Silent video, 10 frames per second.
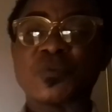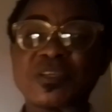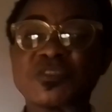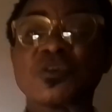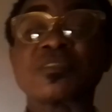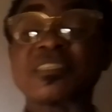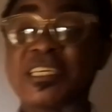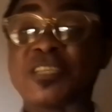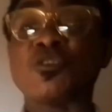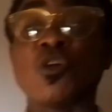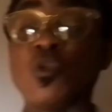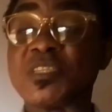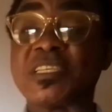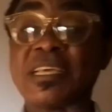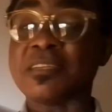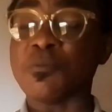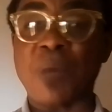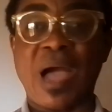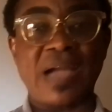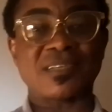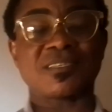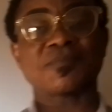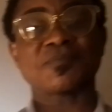result in your losing marks.